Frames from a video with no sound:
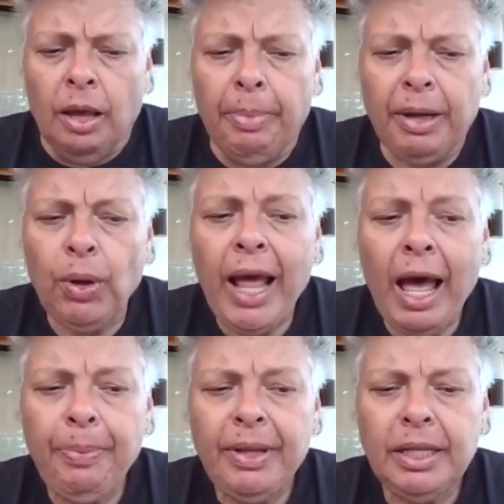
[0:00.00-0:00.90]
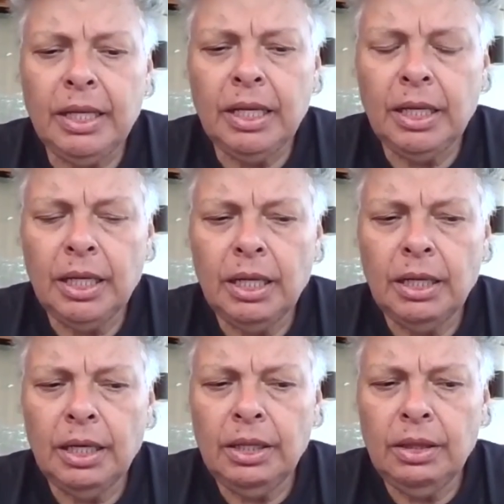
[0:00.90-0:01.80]
But what happened
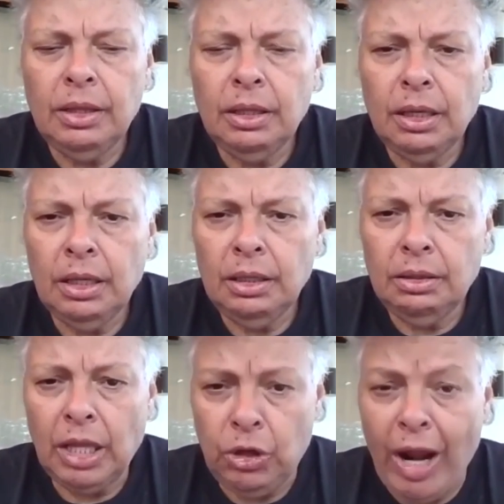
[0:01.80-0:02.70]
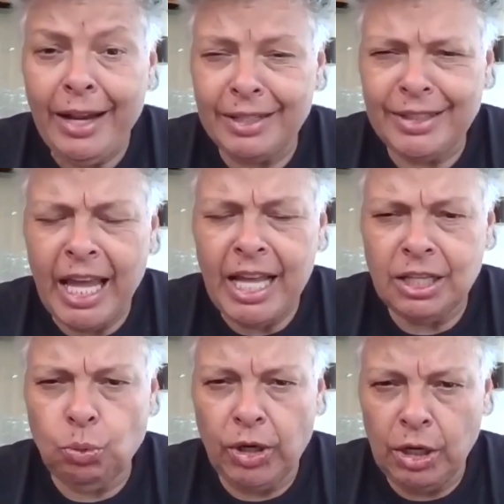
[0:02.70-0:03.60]
in the United States,
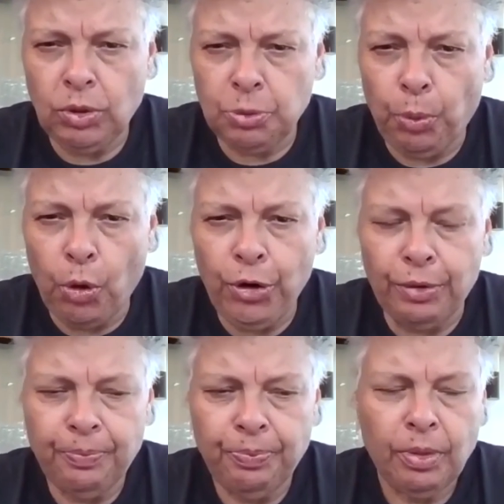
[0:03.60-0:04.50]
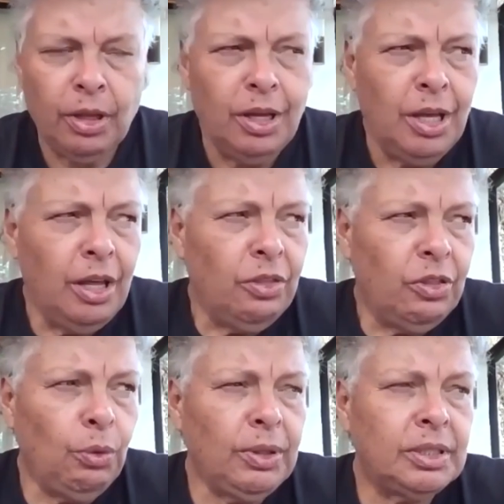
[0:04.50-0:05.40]
where it was born?
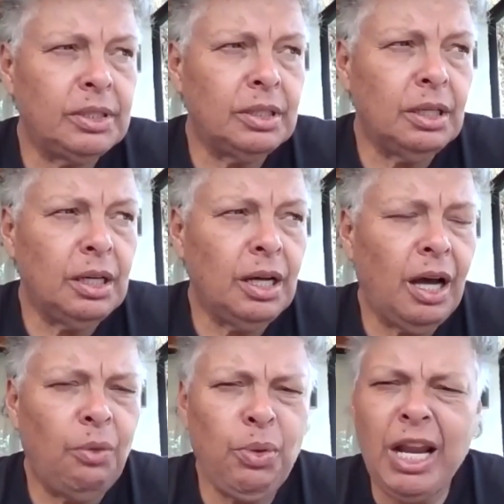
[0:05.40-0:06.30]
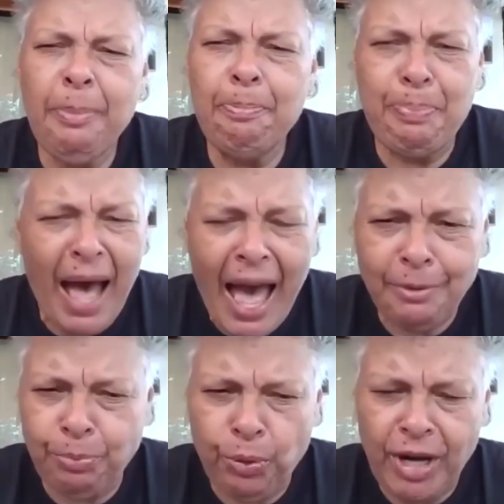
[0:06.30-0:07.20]
There was a really
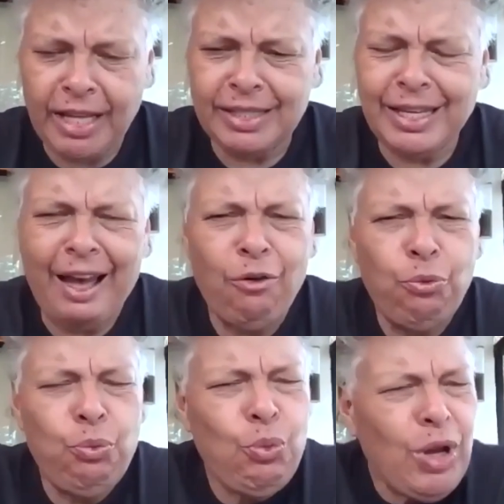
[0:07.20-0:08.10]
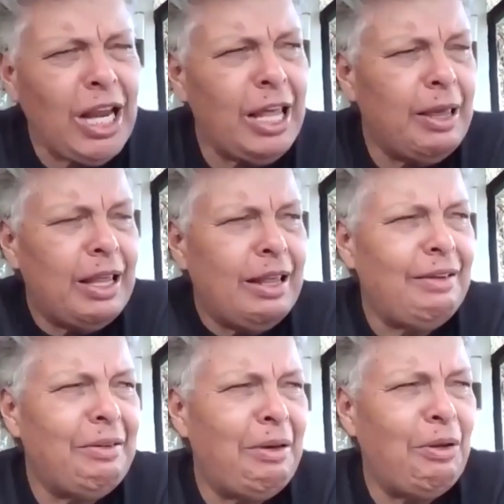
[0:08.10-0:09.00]
bad press, a really,
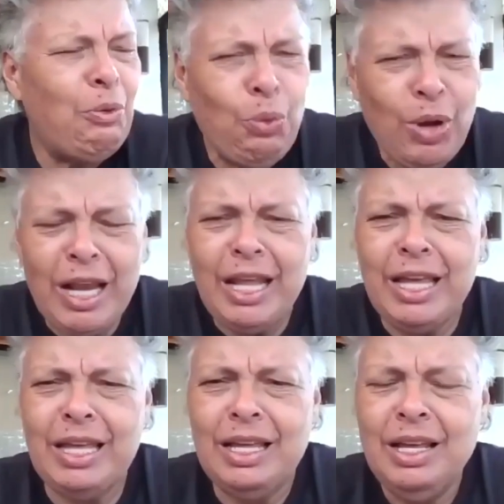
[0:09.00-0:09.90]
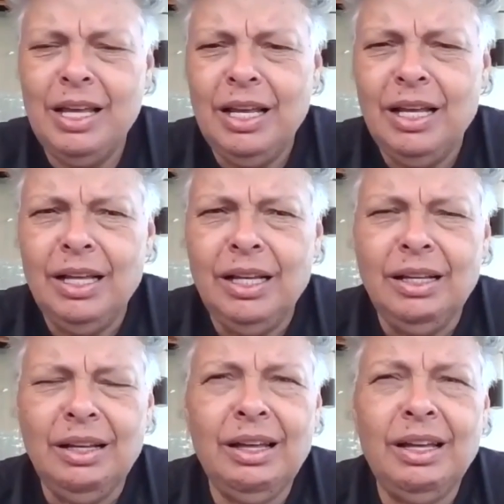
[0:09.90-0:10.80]
really
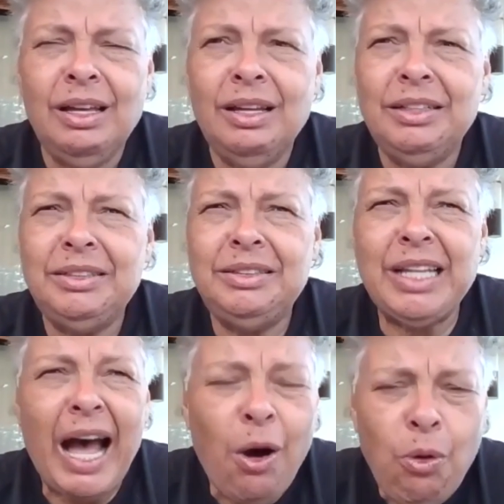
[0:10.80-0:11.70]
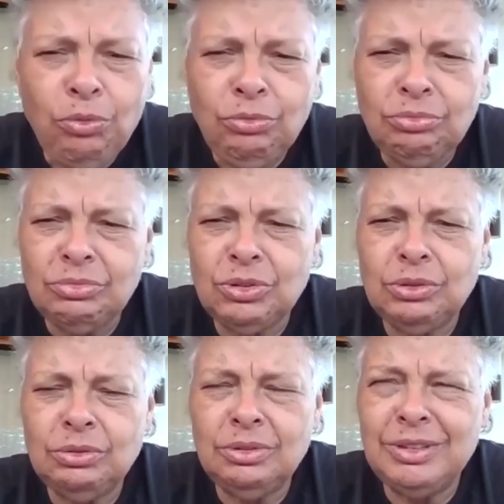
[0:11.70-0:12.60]
uh, down
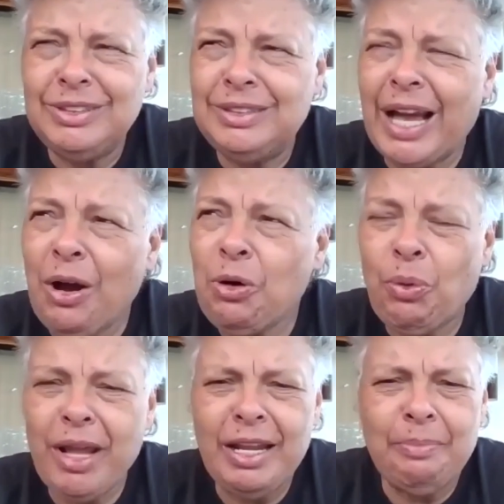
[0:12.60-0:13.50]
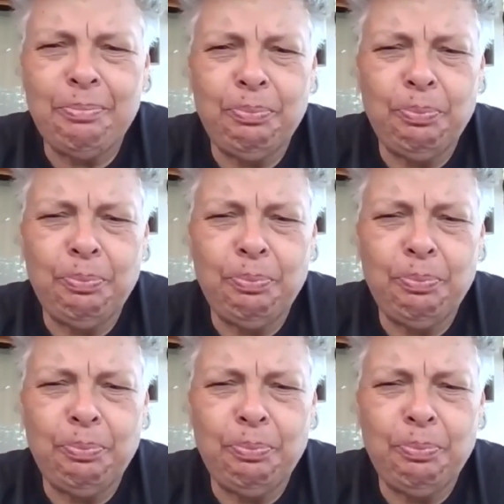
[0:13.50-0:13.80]
downgrading